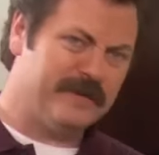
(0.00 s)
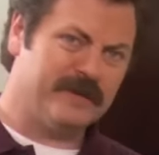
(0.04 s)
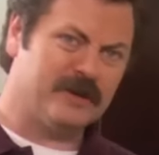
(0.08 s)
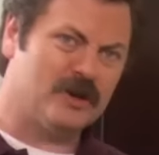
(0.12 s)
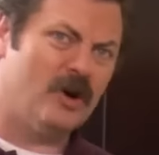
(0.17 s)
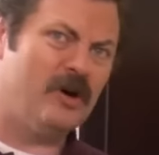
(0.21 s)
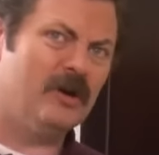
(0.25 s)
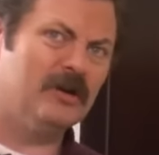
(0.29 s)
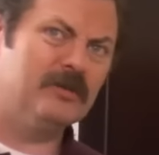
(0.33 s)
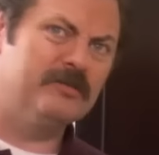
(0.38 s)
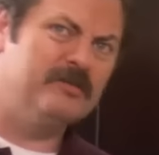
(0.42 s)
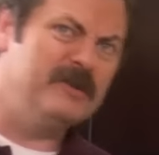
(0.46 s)
even
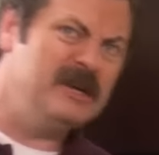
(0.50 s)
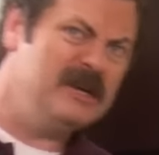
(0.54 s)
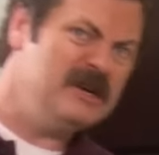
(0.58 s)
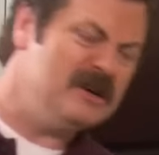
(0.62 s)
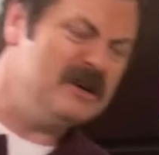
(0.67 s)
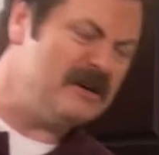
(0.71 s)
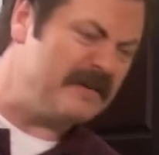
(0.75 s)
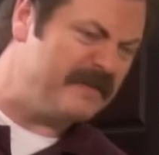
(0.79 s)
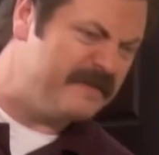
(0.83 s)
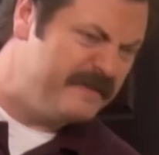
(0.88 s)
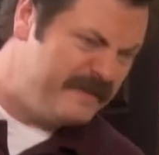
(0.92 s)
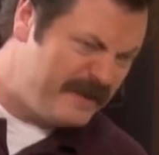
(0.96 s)
called
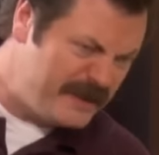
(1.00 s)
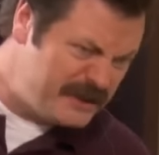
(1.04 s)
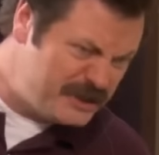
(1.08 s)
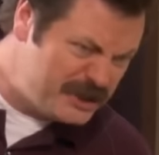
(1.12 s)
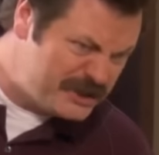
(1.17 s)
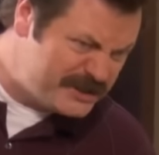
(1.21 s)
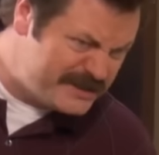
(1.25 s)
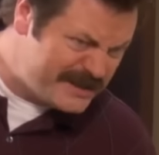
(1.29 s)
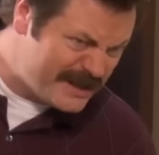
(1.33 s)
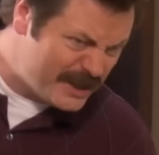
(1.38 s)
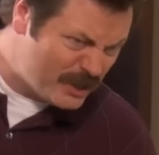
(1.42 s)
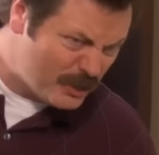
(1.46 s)
me a
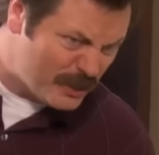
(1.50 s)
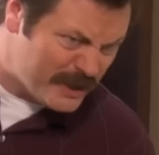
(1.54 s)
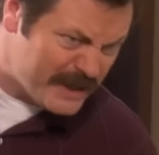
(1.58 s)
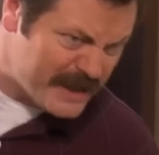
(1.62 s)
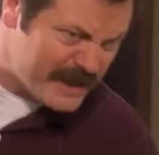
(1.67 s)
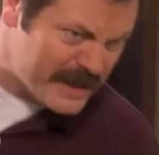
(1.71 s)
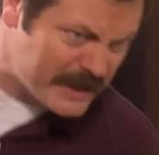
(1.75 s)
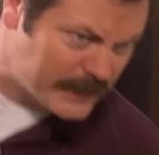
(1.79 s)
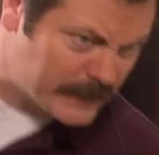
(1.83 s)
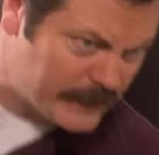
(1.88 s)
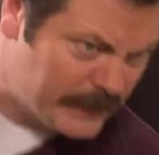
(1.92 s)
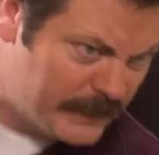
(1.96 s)

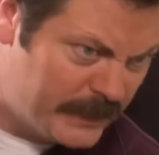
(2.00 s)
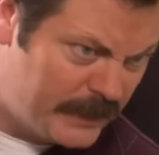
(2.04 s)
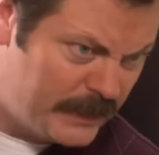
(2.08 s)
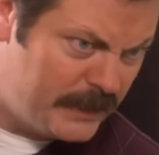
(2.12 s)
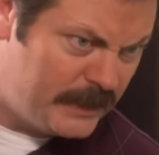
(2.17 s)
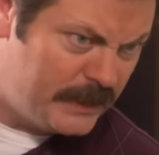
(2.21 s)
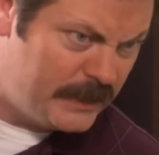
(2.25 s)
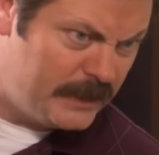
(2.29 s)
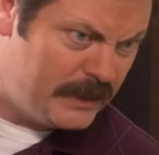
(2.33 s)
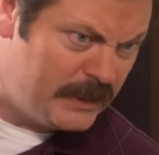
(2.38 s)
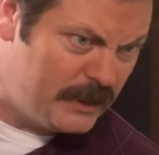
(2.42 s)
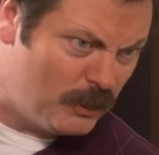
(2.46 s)
vegetarian.
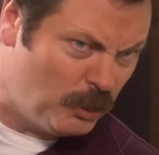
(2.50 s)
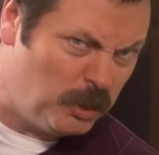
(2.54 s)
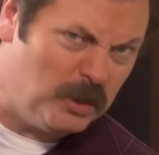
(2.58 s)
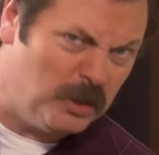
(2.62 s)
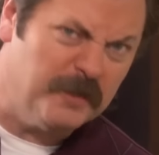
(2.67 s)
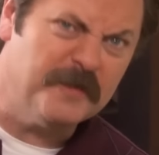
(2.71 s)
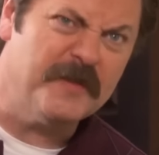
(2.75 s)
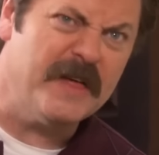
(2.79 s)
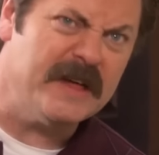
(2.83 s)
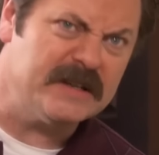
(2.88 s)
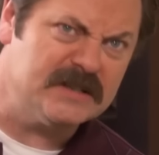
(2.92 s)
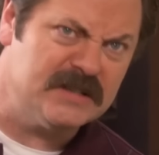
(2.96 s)

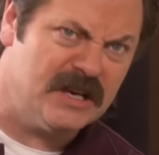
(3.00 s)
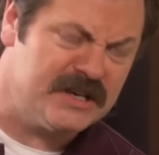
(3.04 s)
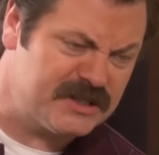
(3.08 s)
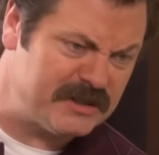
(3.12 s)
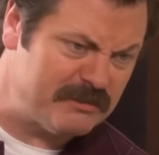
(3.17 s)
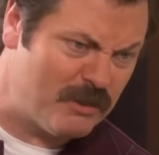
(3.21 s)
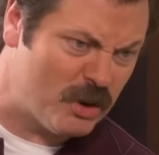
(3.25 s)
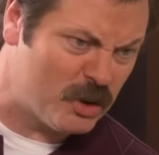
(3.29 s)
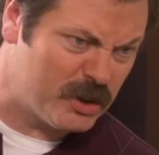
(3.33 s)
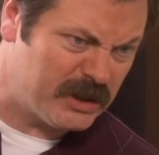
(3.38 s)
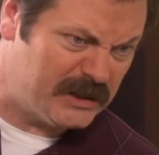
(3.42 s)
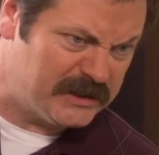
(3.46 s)
What if that
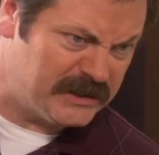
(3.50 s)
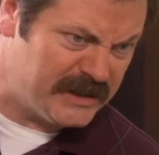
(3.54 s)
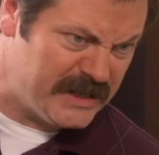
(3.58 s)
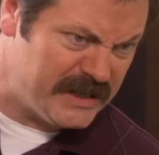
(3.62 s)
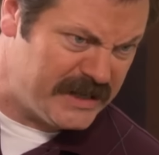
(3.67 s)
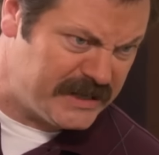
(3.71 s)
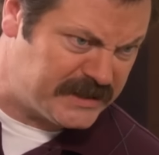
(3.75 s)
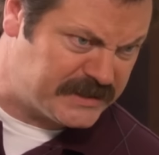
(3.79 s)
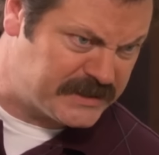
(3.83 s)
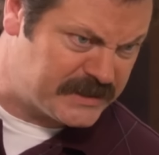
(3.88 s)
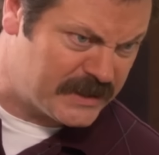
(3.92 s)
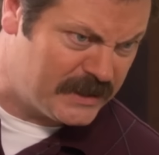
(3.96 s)
testimony
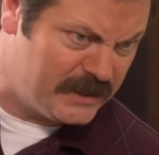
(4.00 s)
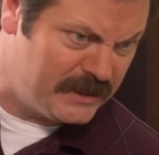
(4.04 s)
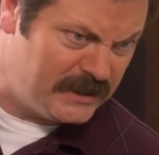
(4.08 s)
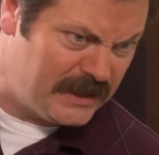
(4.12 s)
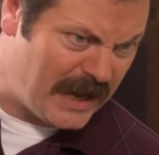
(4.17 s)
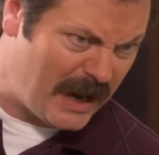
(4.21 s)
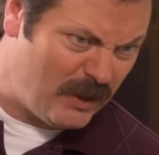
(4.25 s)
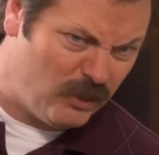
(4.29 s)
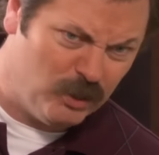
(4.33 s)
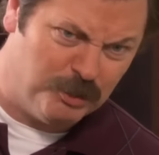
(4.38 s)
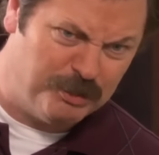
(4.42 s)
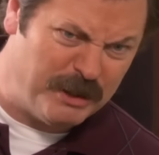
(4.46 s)
leaks?
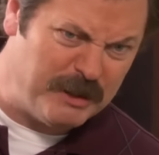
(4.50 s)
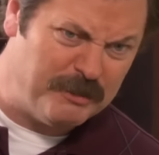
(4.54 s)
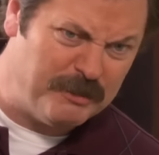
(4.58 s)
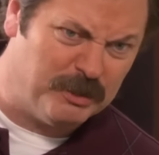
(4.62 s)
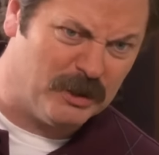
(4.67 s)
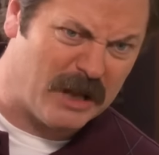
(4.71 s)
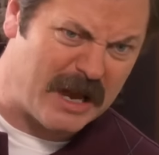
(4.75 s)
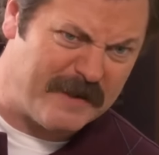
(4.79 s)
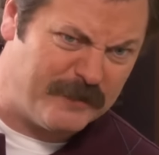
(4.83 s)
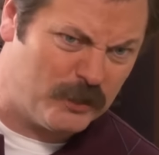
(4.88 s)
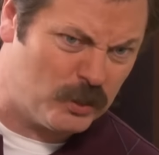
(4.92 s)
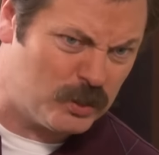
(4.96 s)
How will
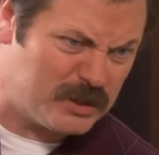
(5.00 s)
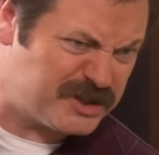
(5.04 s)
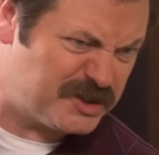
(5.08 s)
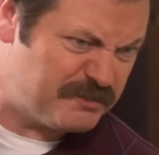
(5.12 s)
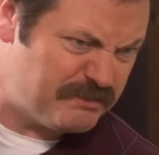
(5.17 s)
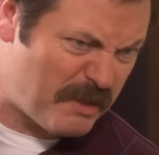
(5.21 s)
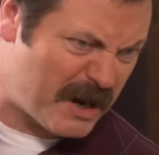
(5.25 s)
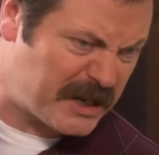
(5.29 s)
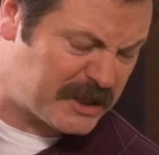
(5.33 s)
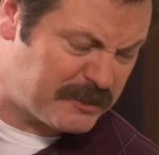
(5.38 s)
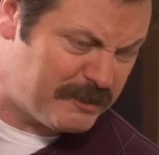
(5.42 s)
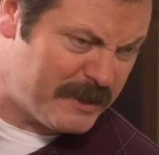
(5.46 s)
people ever
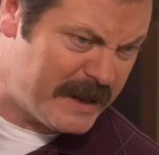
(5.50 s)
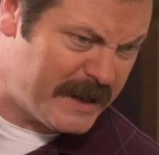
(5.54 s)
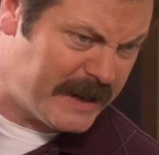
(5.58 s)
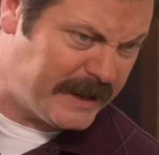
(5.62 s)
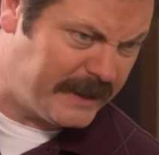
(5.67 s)
respect